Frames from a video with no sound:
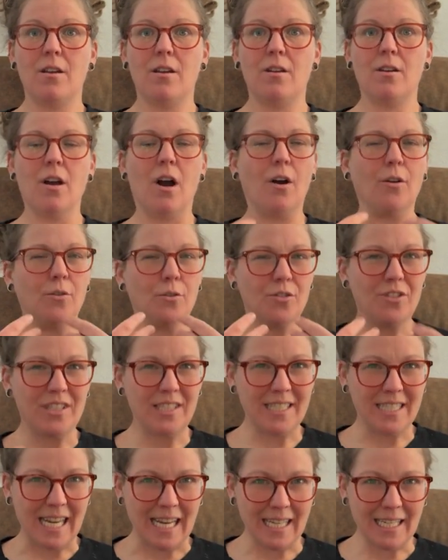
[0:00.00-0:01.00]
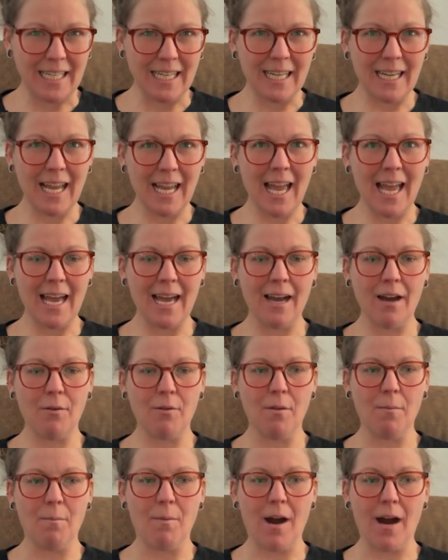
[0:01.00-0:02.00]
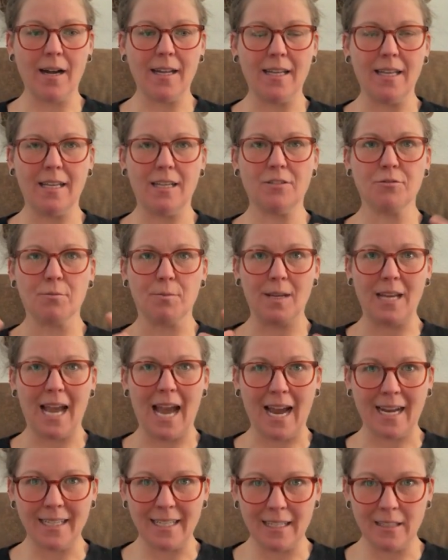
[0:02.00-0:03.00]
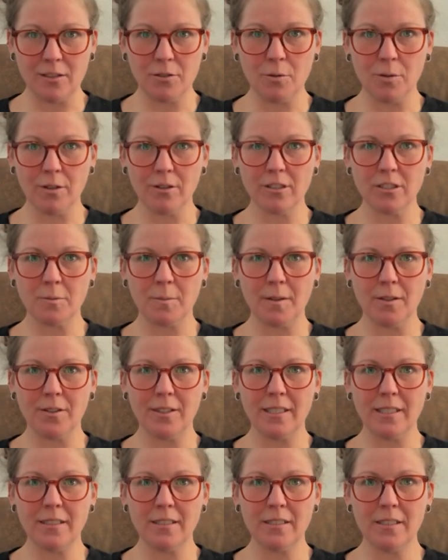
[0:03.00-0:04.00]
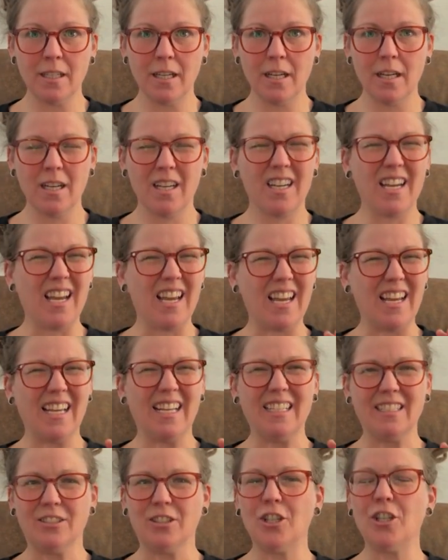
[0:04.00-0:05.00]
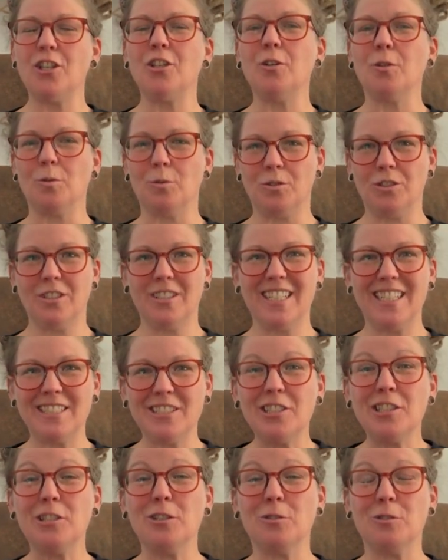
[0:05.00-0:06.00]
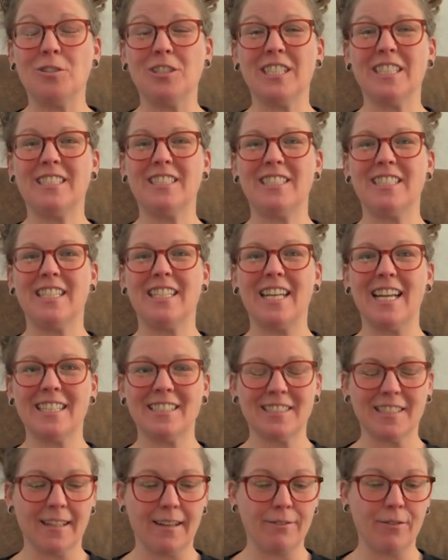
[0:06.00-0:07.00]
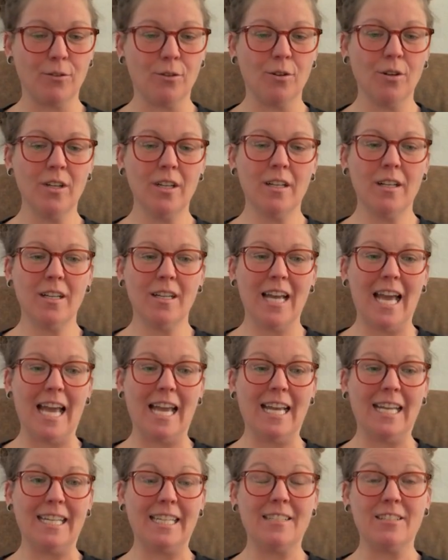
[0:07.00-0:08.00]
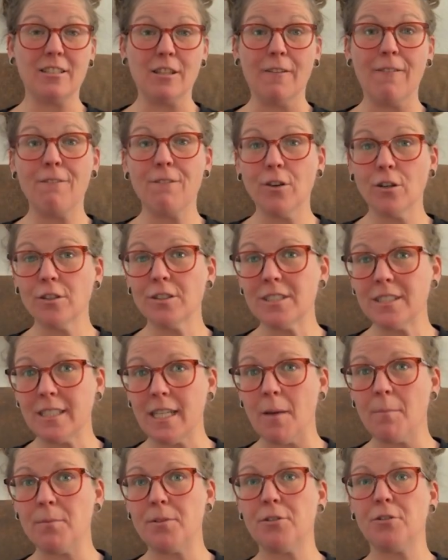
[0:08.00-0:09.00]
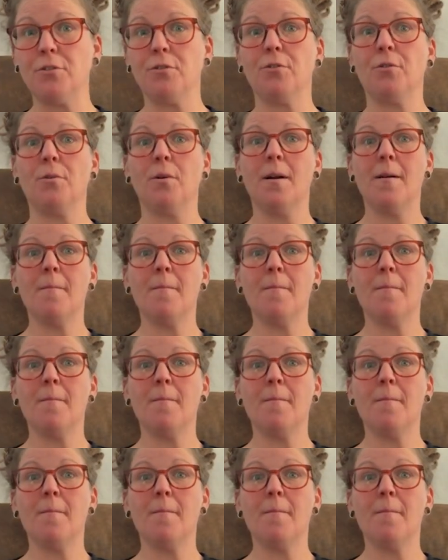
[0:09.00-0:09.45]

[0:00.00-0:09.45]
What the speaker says: understanding how the body is reacting to our experience is huge. It's huge. It's next level. And it's the first step to